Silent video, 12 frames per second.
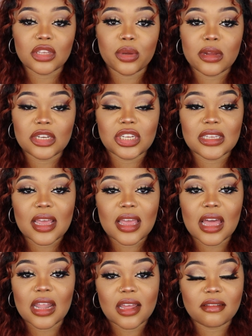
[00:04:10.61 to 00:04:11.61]
So it's just
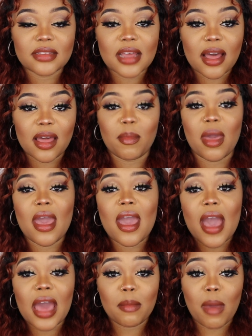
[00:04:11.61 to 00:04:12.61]
taking a lot of time
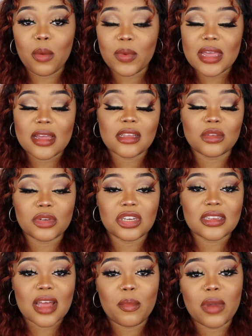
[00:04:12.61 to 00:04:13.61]
out of my weekends, which
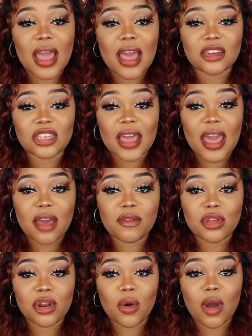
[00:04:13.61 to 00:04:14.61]
is time when I actually have,
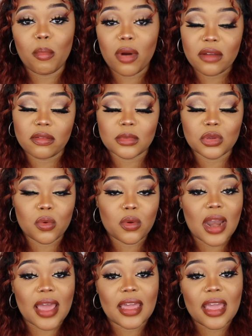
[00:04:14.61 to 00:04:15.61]
you know, a break from school
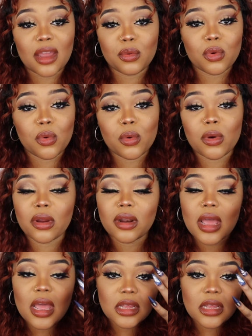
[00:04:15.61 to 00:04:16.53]
and I can record.